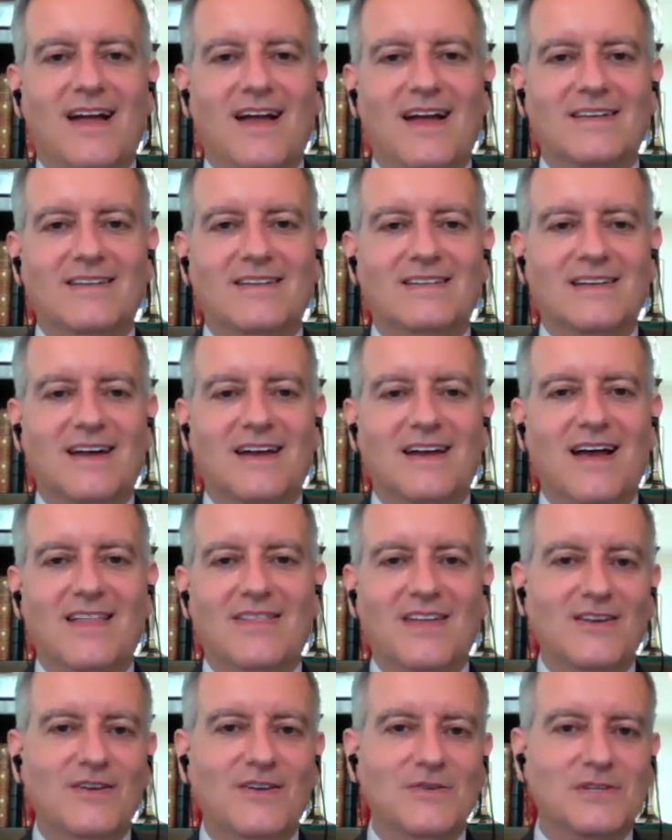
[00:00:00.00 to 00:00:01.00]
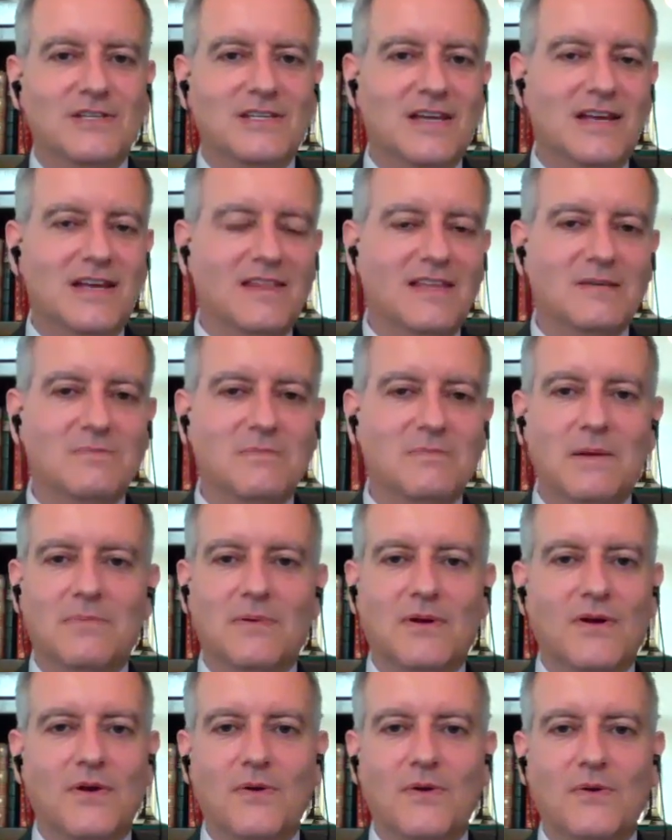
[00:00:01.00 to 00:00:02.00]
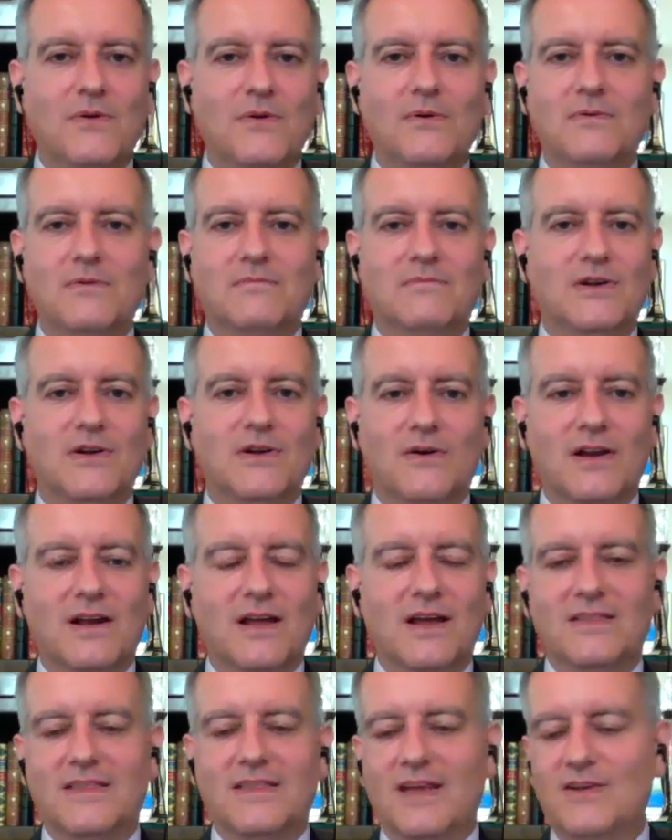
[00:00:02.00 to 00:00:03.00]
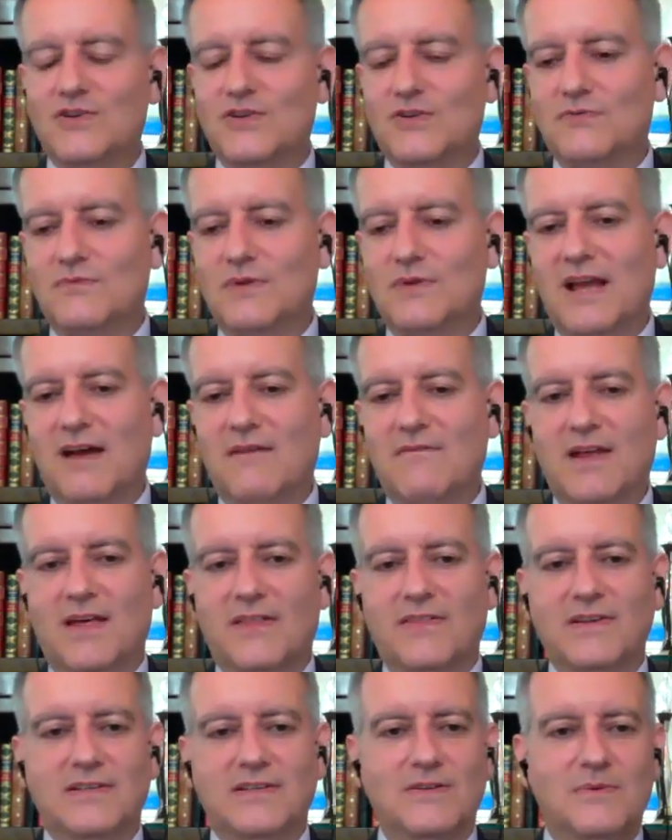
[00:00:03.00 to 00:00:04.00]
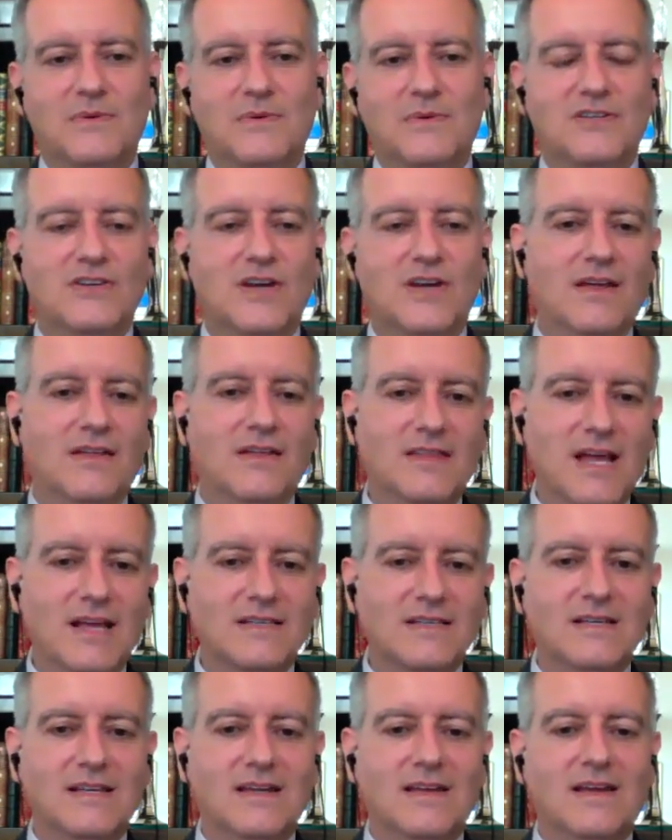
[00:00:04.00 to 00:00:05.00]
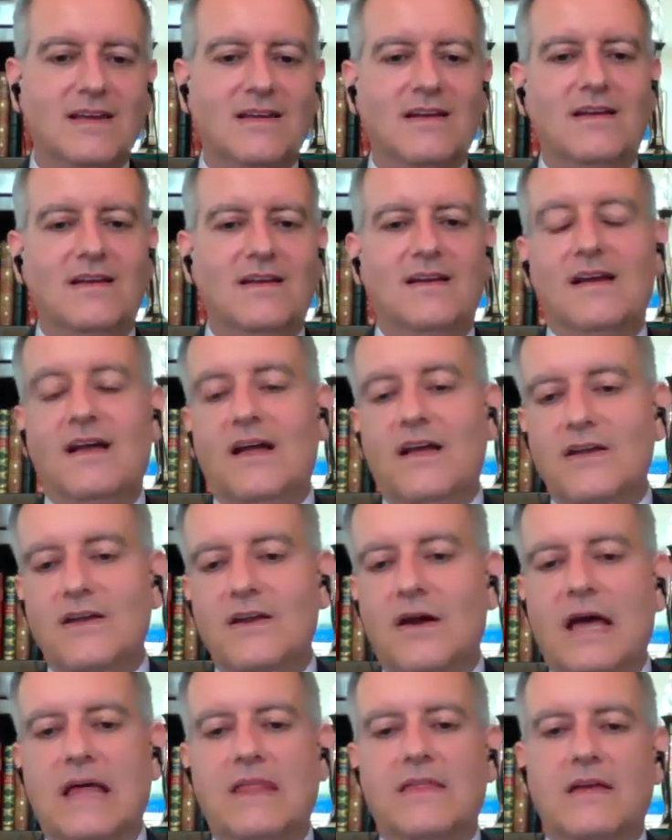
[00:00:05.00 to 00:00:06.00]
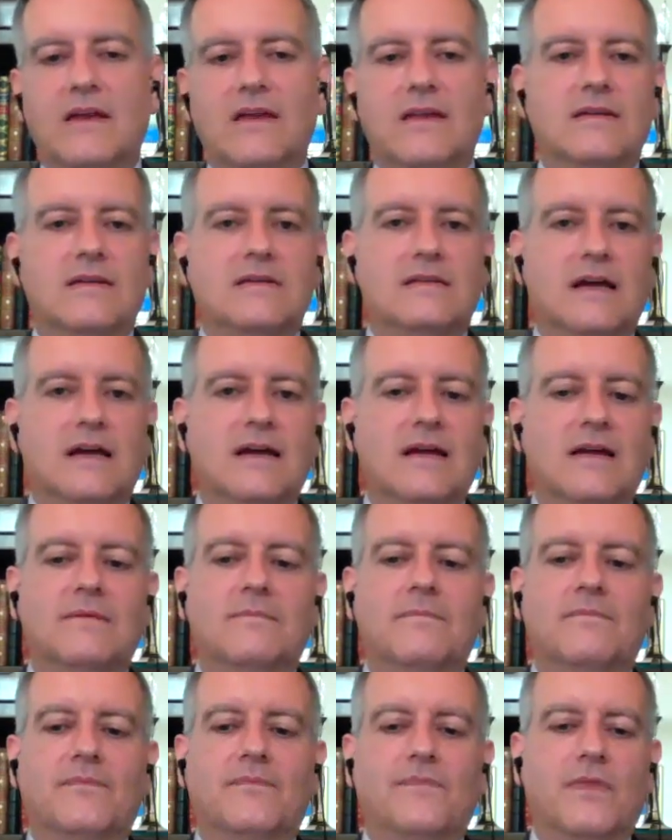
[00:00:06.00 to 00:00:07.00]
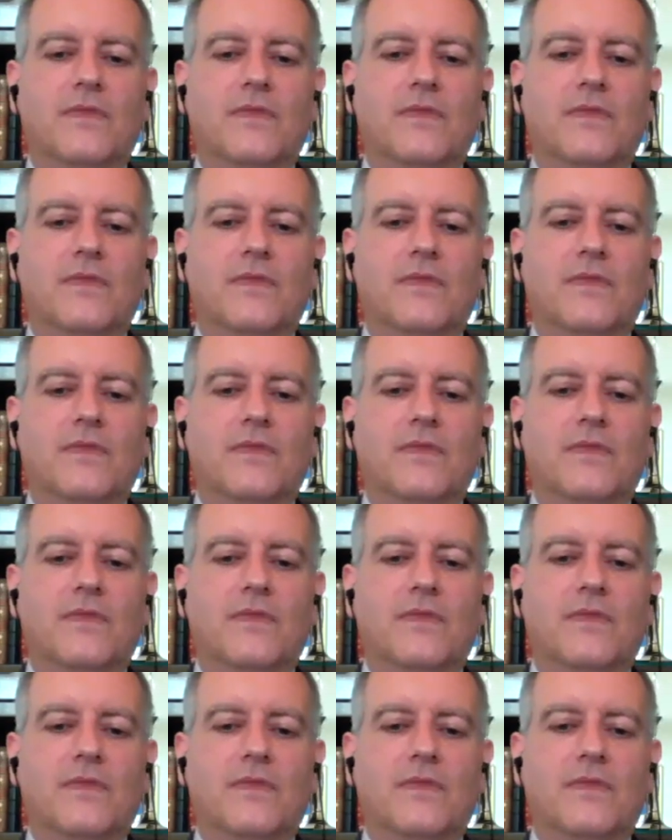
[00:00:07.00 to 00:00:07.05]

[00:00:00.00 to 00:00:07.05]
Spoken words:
And then you see these people who look like they should really have nothing to do with each other. They're sitting, at the end of the day,